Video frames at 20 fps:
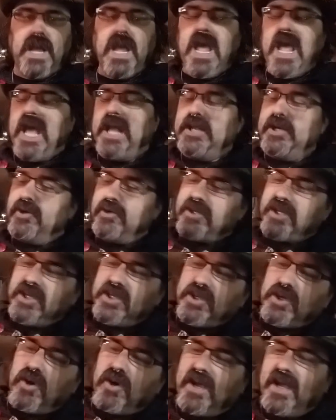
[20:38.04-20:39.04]
And you're
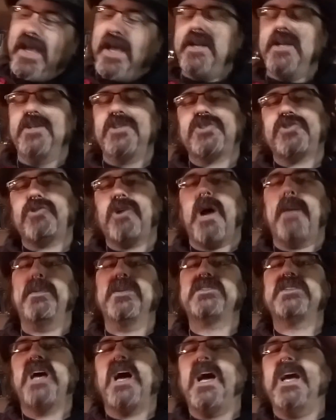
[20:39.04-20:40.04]
going to go ahead and
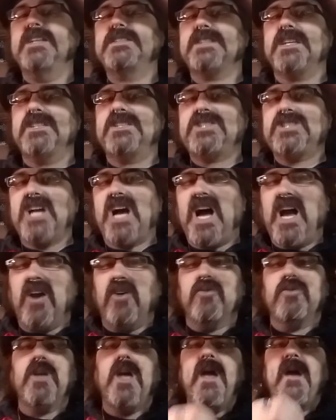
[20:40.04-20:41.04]
traumatize a
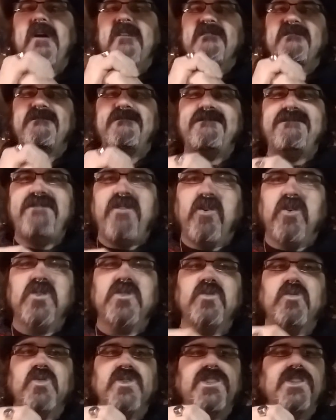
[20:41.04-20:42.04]
child
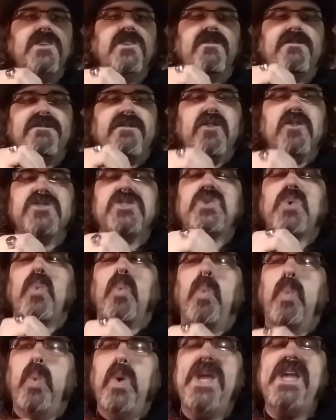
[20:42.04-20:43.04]
within the first
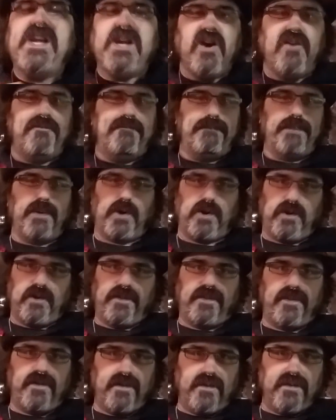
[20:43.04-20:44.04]
week of
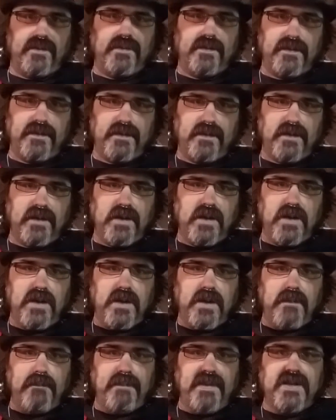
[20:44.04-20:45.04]
birth
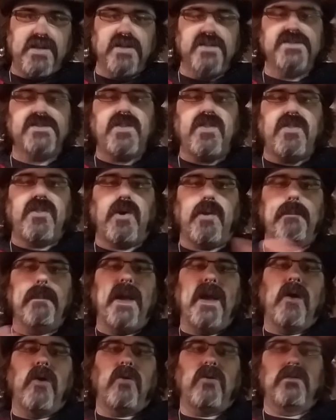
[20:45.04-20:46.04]
because they're
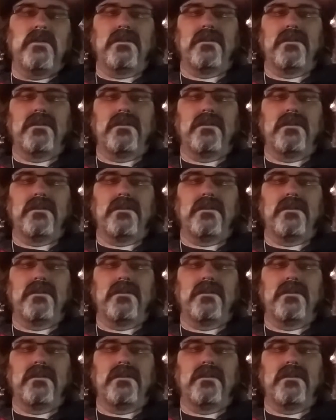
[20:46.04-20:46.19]
male.